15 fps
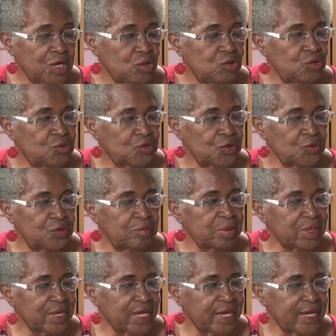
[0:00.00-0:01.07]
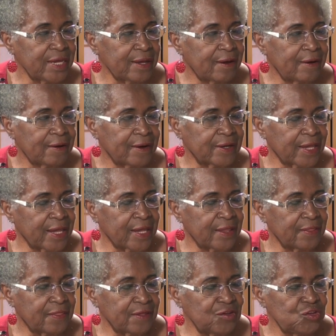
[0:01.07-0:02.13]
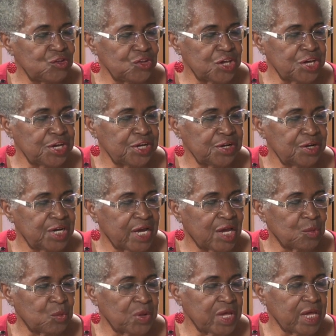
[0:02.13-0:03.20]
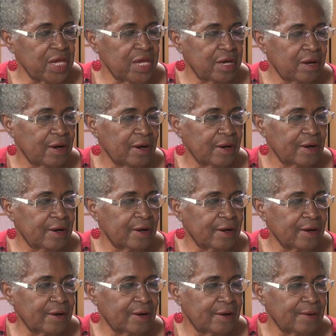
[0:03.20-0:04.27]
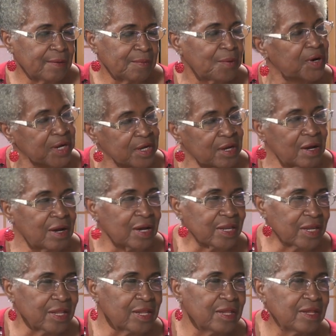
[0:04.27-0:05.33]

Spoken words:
to do the play again this year, and we are working on it.